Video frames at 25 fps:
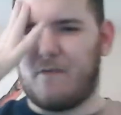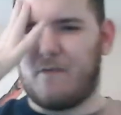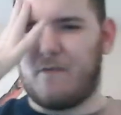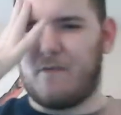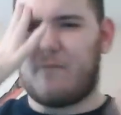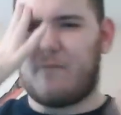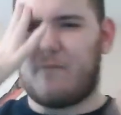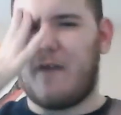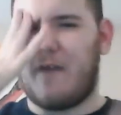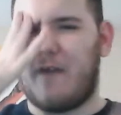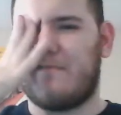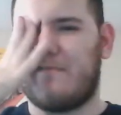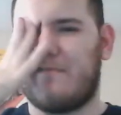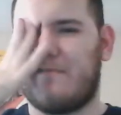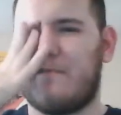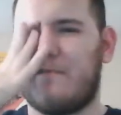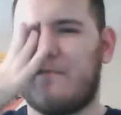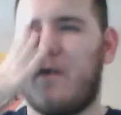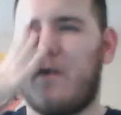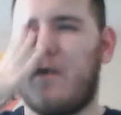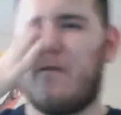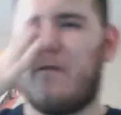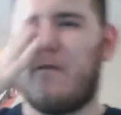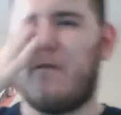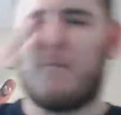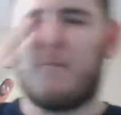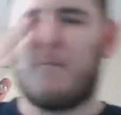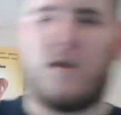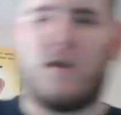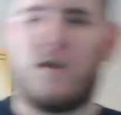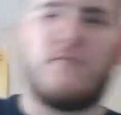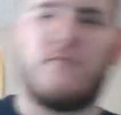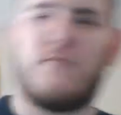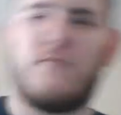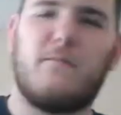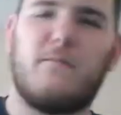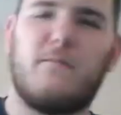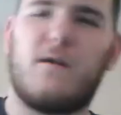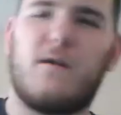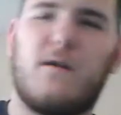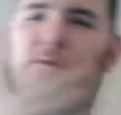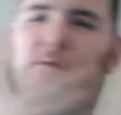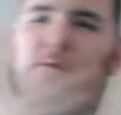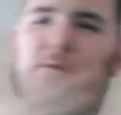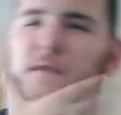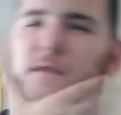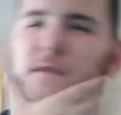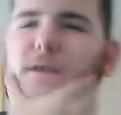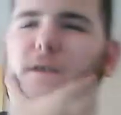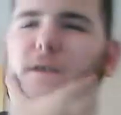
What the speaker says: Fred Show, with Marvin,